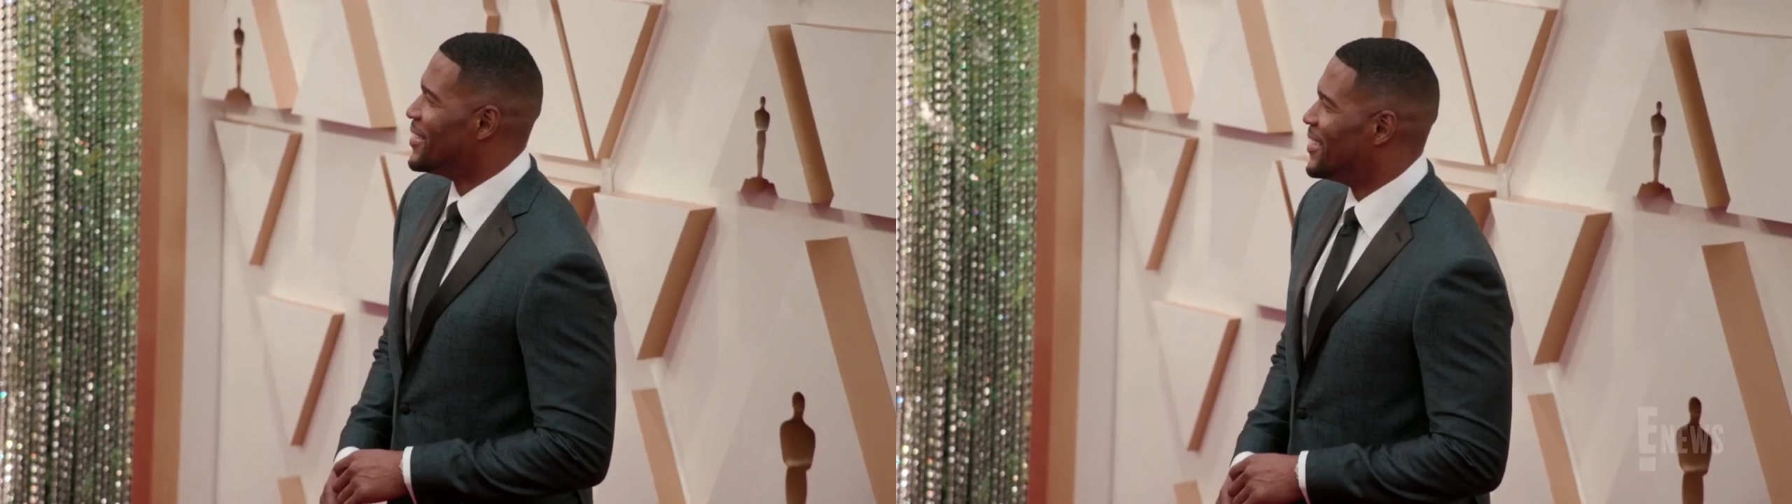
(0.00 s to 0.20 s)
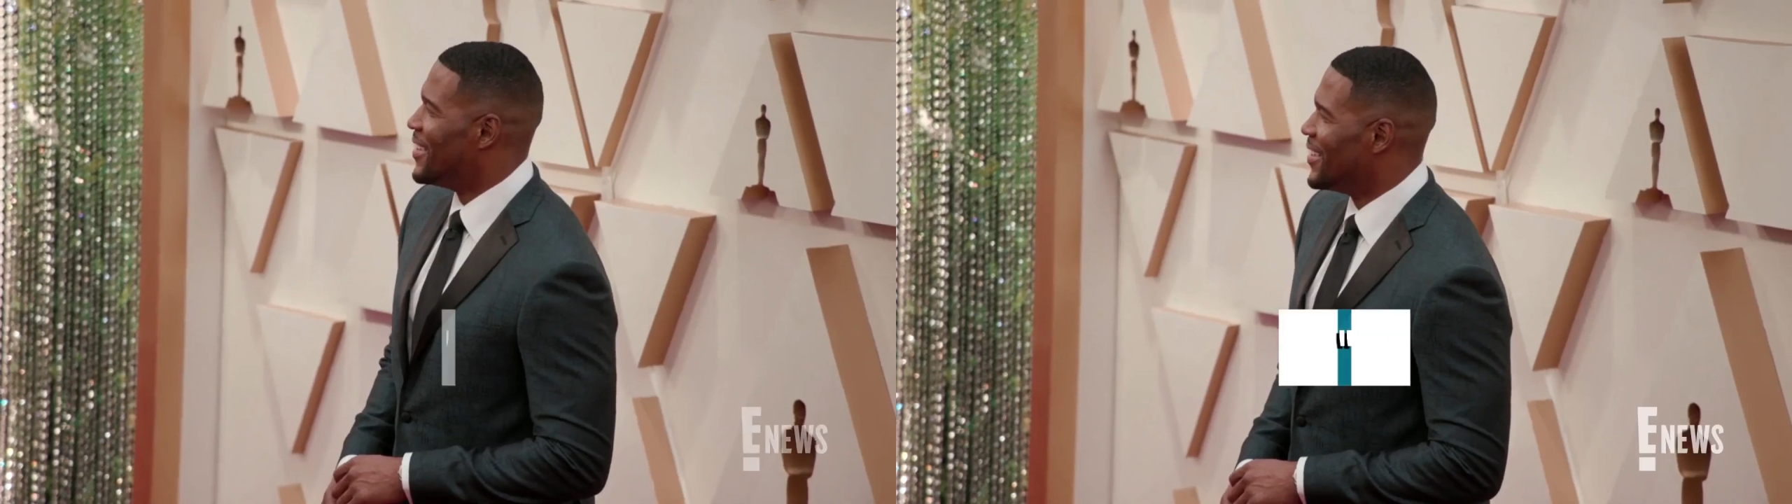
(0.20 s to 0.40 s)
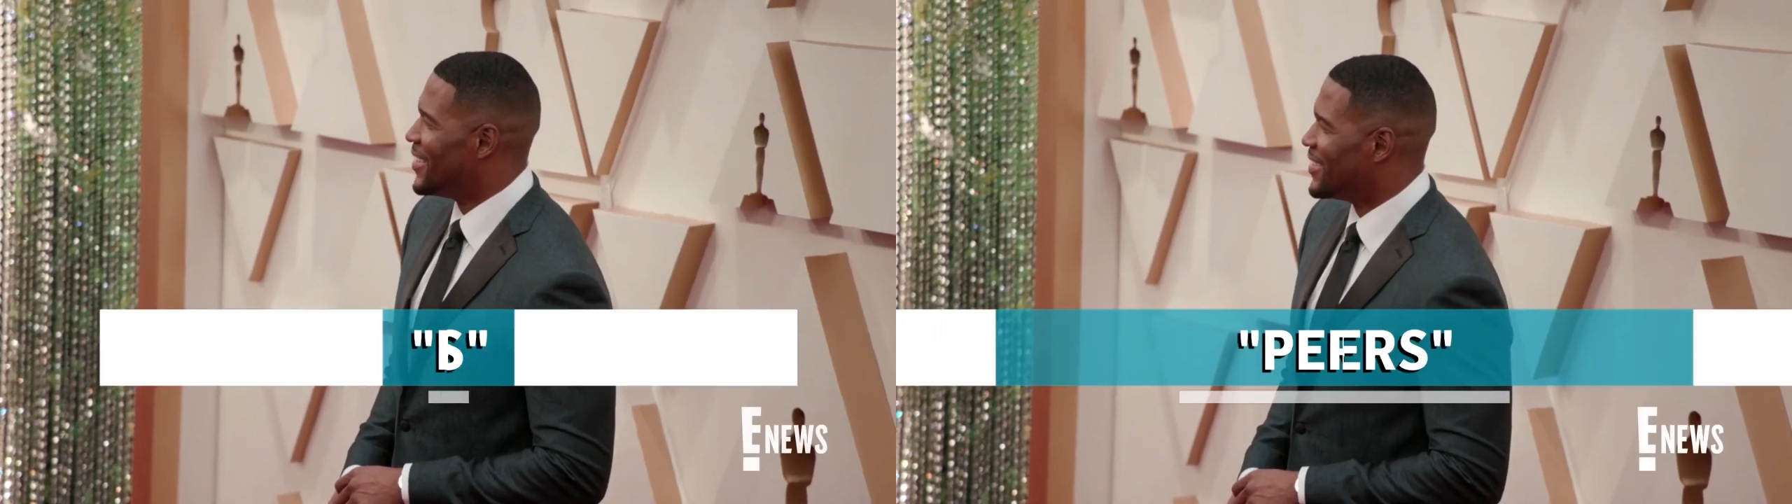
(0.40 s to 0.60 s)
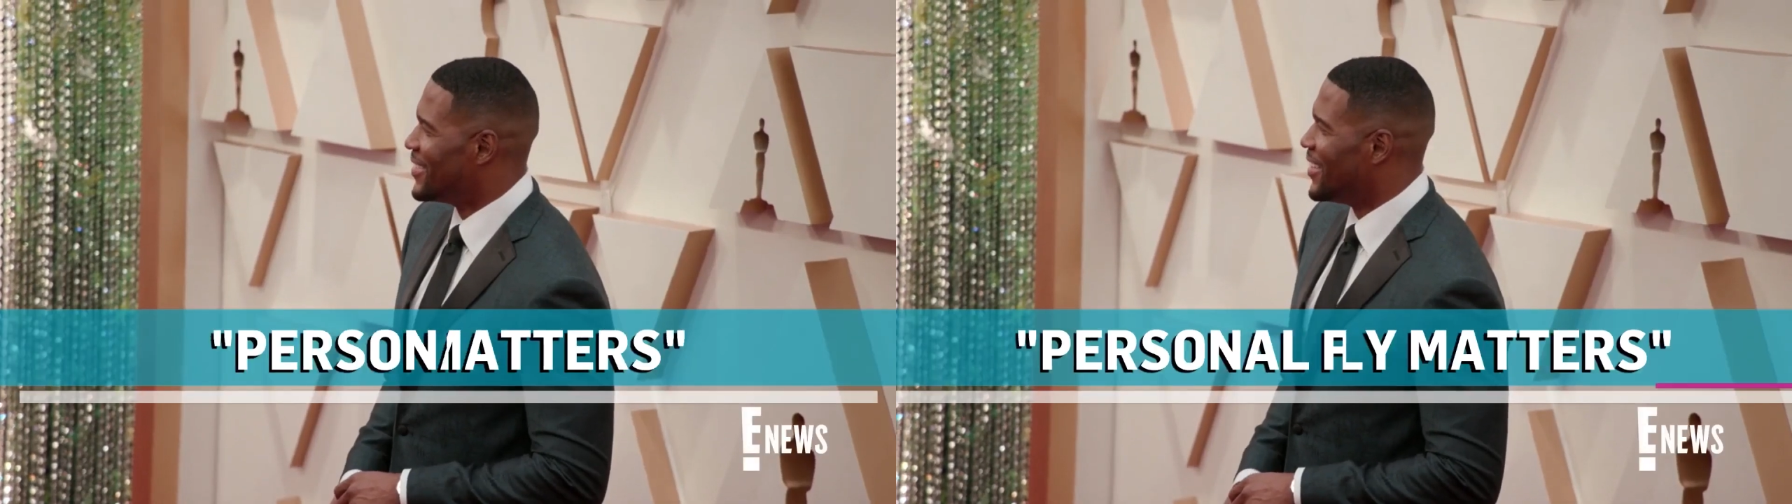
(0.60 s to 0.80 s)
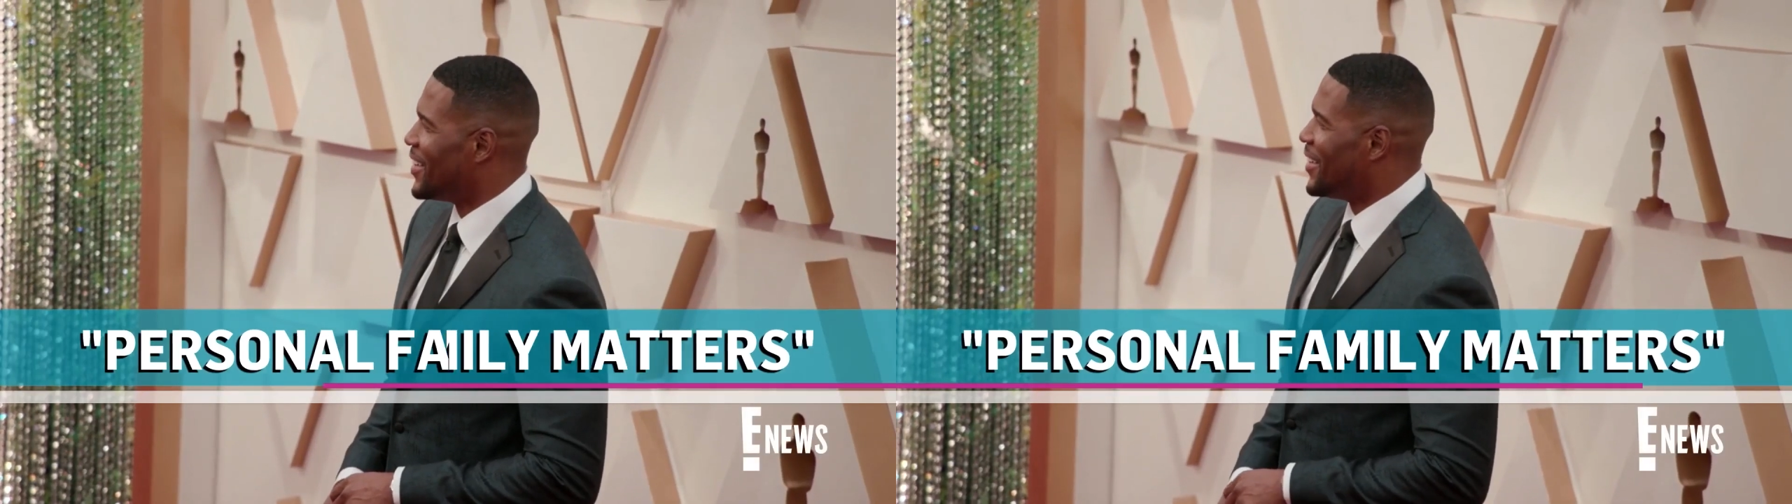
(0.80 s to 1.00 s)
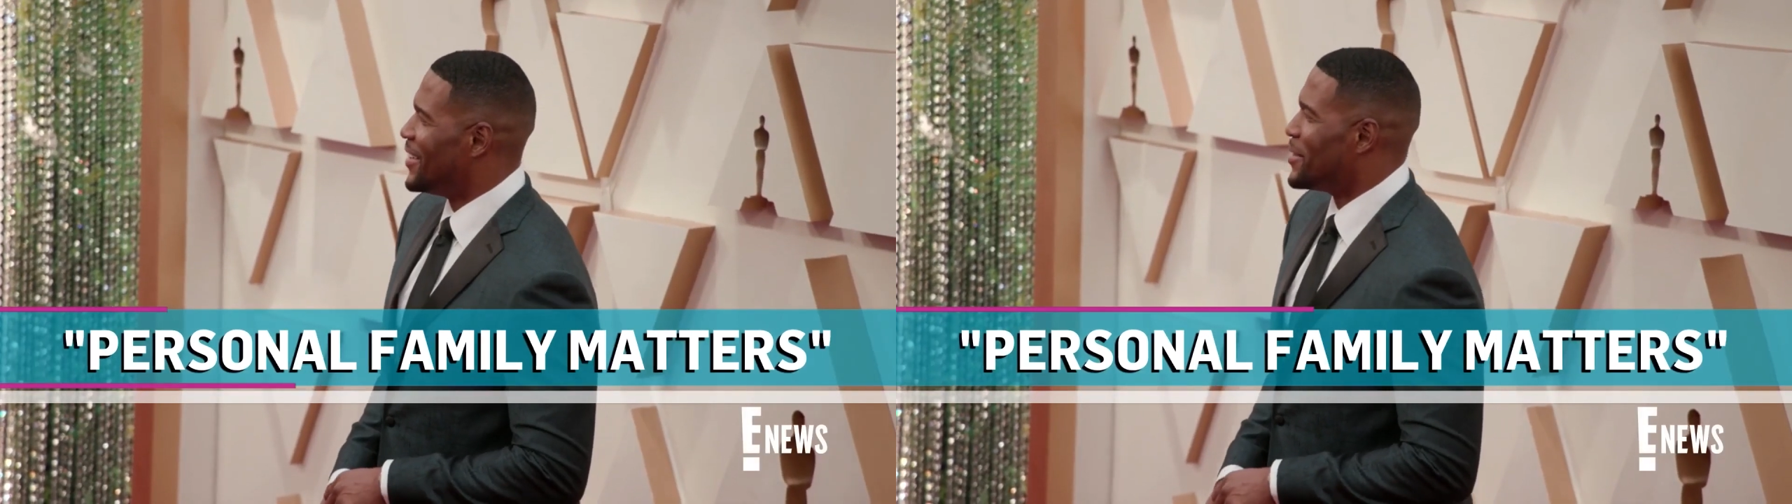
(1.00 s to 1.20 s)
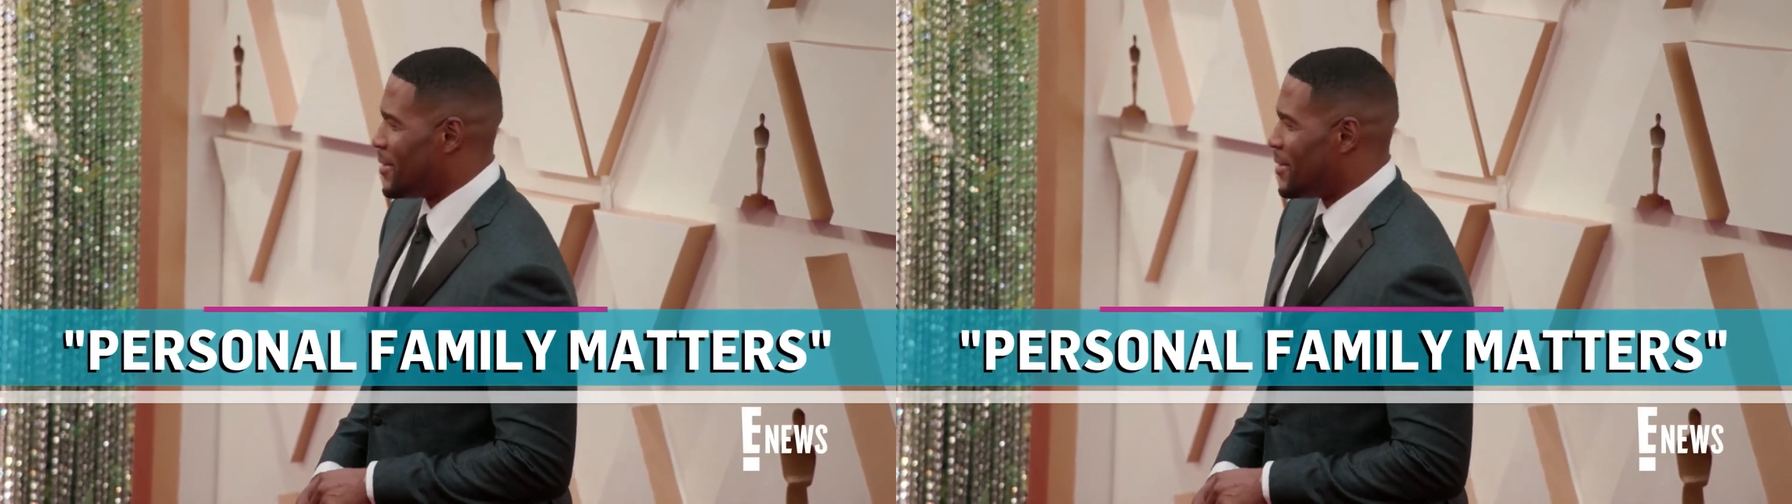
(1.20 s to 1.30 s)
Viewers won't be